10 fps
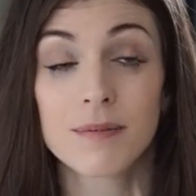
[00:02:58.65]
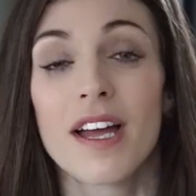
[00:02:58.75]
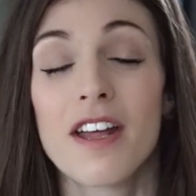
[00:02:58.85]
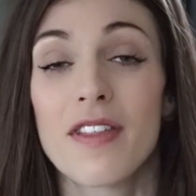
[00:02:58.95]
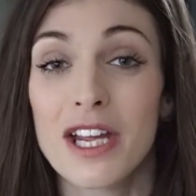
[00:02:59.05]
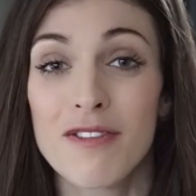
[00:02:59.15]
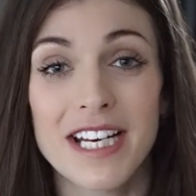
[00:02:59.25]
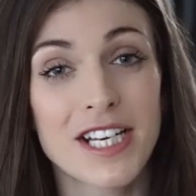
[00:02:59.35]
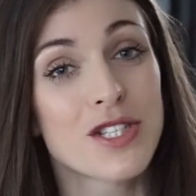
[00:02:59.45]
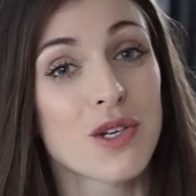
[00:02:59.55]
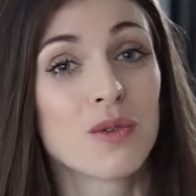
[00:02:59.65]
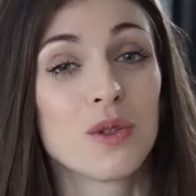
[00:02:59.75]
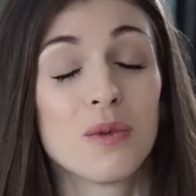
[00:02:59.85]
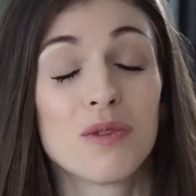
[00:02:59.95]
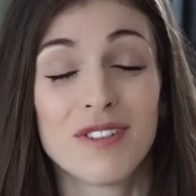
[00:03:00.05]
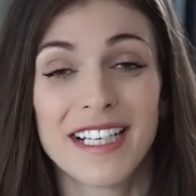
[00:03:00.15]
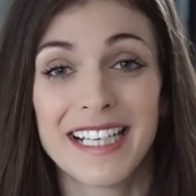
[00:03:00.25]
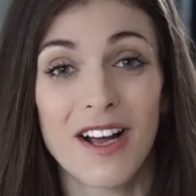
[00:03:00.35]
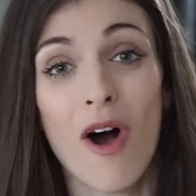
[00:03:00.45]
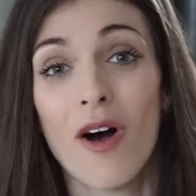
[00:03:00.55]
Now the ingredients are all
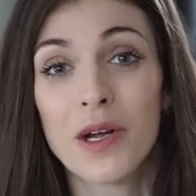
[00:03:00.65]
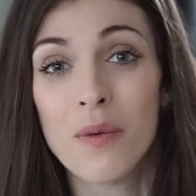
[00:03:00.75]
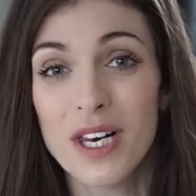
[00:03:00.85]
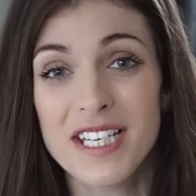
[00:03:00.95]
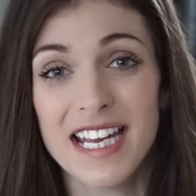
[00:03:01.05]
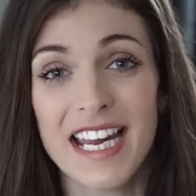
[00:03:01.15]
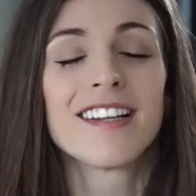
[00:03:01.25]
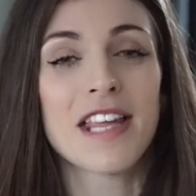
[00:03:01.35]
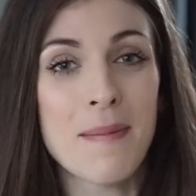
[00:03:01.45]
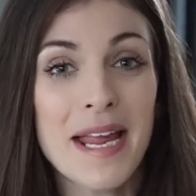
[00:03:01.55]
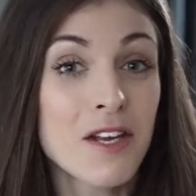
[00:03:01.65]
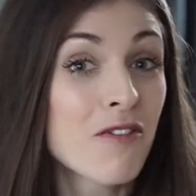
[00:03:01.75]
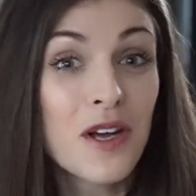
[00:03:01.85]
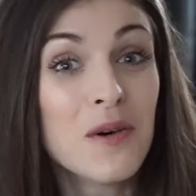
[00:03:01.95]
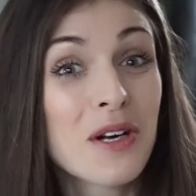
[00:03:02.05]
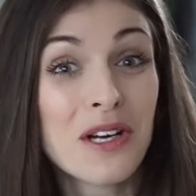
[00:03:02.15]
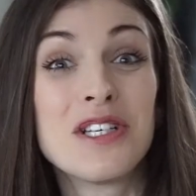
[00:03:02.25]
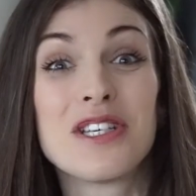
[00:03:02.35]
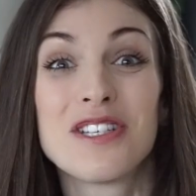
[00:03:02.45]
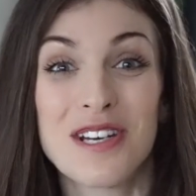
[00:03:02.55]
really high quality. They make you feel
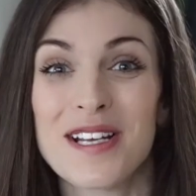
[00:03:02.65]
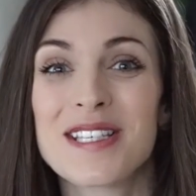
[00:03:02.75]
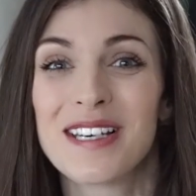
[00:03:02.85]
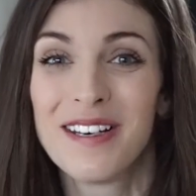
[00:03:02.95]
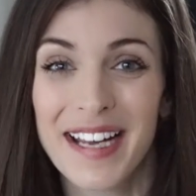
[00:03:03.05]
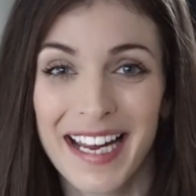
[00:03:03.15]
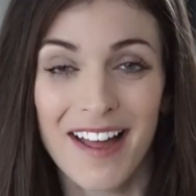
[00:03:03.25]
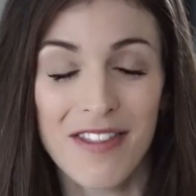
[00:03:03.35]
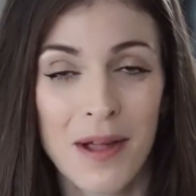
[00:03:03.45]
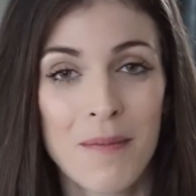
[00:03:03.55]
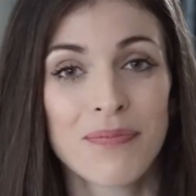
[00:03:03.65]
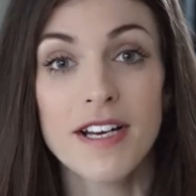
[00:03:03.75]
good just looking at them.